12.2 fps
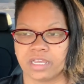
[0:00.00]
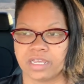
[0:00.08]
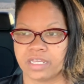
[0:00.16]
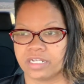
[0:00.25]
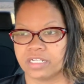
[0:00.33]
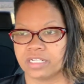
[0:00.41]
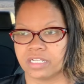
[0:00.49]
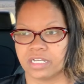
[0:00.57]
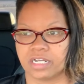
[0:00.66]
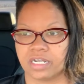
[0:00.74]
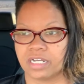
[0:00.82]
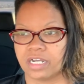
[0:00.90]
in
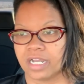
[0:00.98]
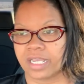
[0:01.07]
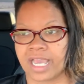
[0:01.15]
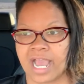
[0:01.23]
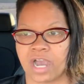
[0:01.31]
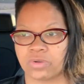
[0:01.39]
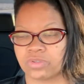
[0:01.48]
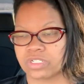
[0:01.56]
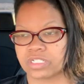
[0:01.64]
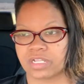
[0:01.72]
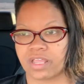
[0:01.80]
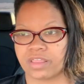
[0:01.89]

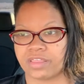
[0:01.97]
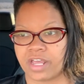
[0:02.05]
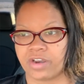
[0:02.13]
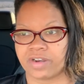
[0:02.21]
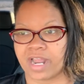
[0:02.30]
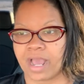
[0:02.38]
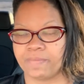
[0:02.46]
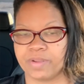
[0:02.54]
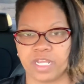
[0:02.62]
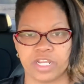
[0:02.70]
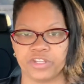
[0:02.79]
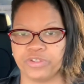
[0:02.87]
accounts that are not
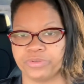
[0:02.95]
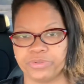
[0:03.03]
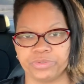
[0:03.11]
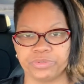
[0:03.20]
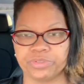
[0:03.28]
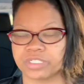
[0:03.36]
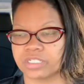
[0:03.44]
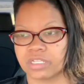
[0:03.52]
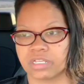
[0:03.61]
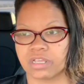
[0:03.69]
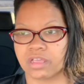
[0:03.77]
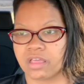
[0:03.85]
being used
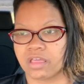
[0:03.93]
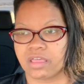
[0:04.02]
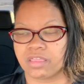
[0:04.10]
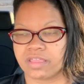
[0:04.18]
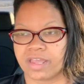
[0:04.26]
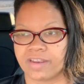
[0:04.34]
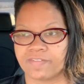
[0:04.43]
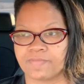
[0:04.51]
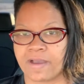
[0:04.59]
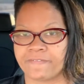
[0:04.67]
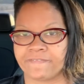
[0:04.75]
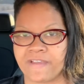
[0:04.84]
that
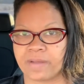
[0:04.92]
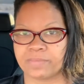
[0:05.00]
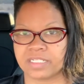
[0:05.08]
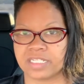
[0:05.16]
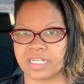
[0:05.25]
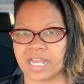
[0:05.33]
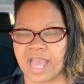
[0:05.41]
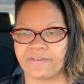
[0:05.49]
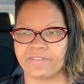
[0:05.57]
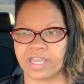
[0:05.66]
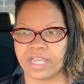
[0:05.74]
if my family didn't have